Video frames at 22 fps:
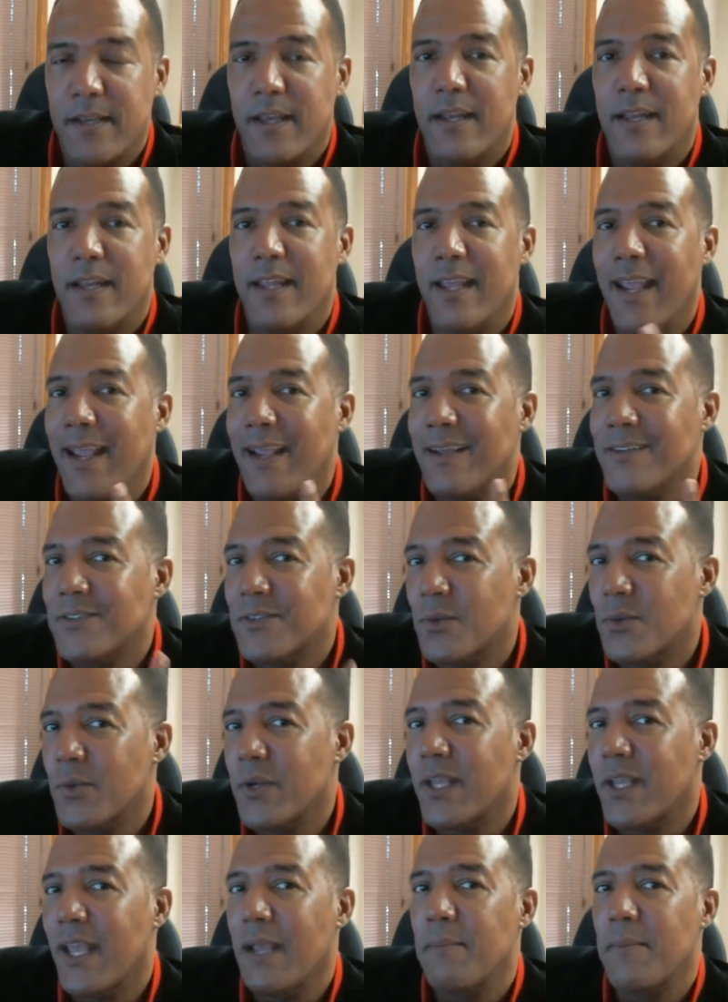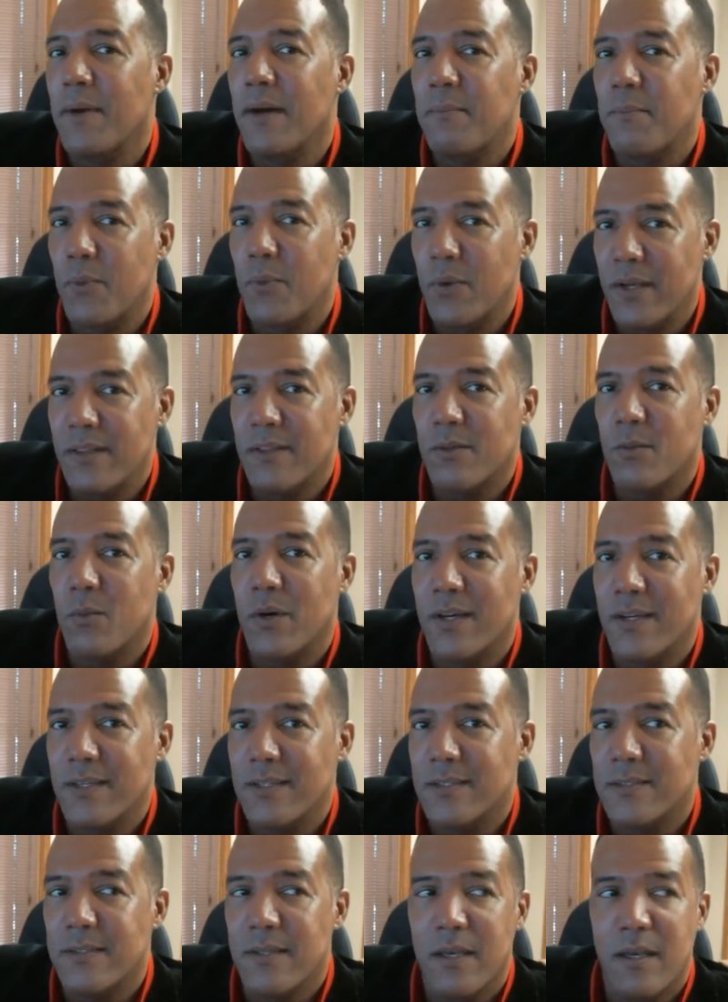And the answer nice. we came up with
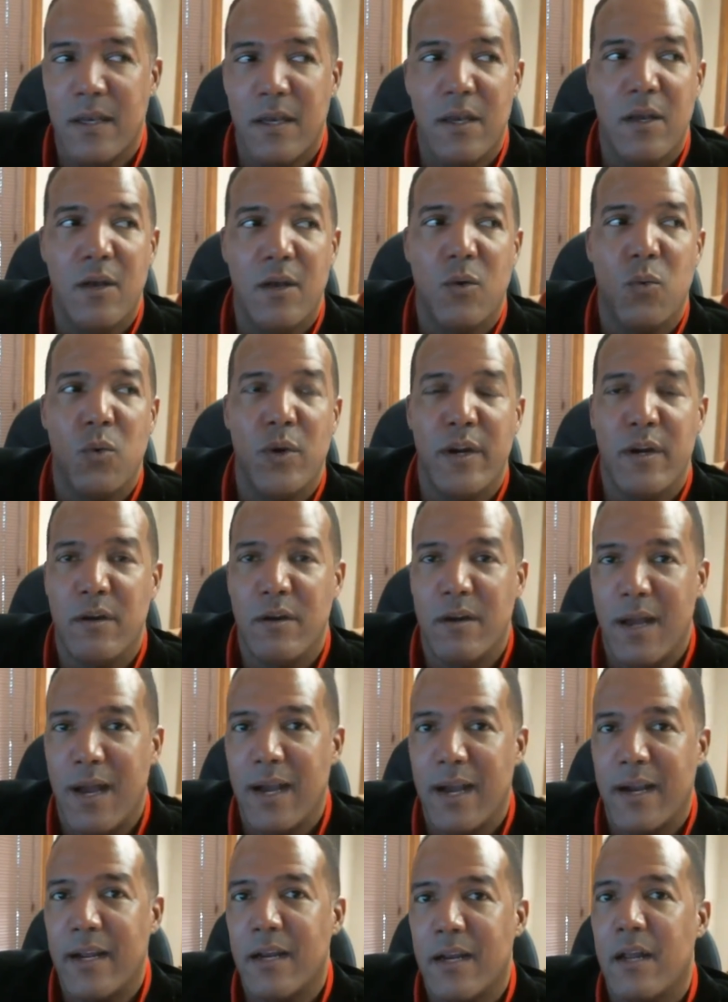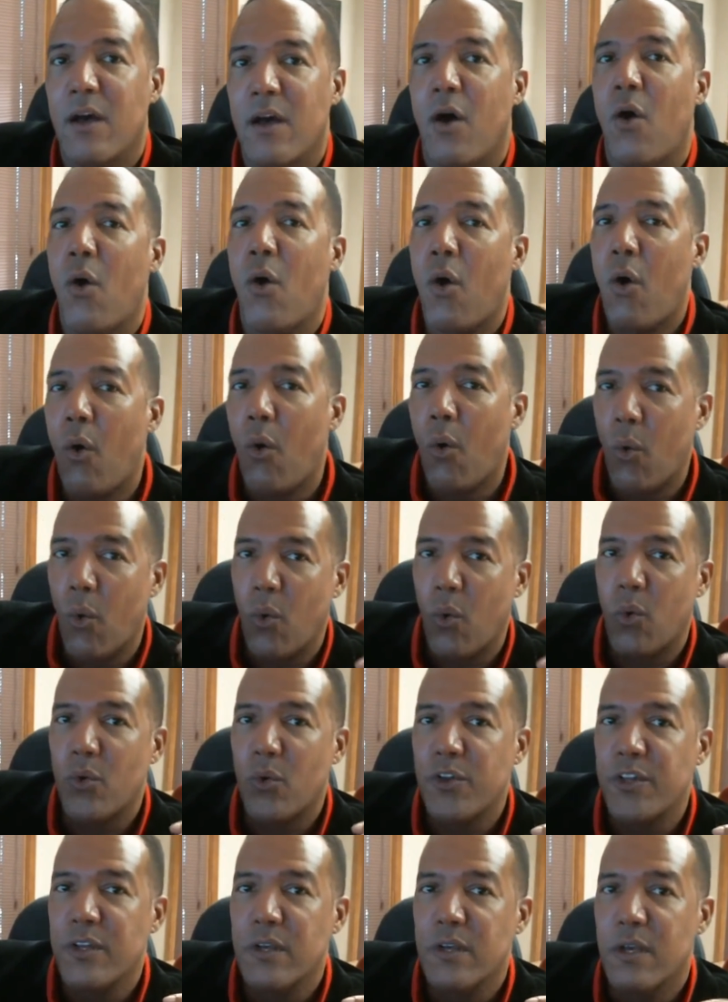was we are not going to
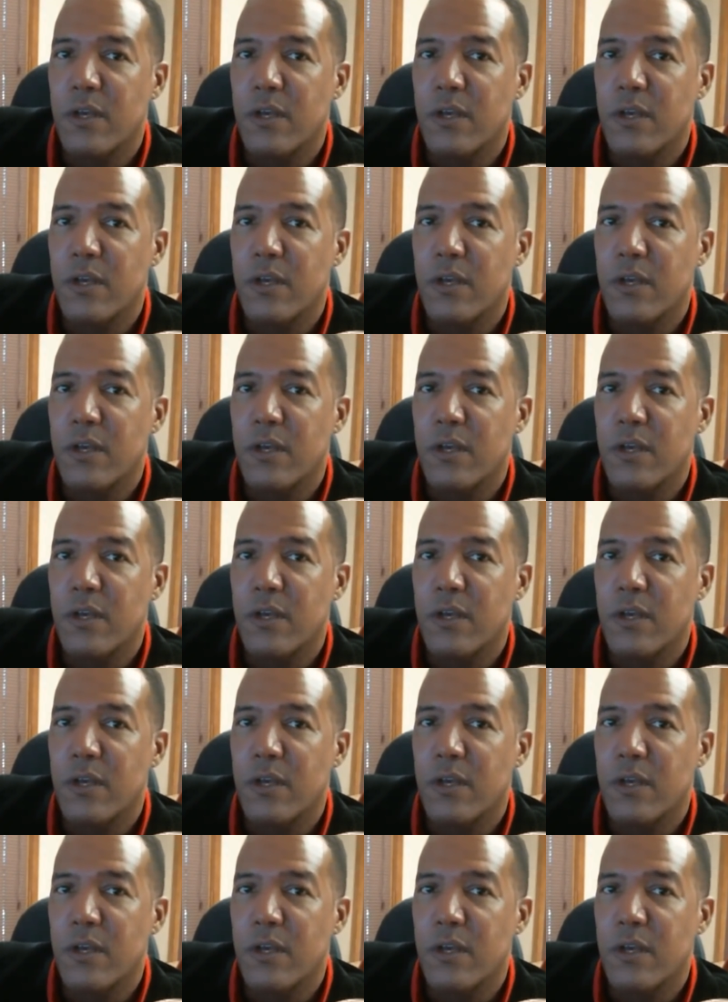hold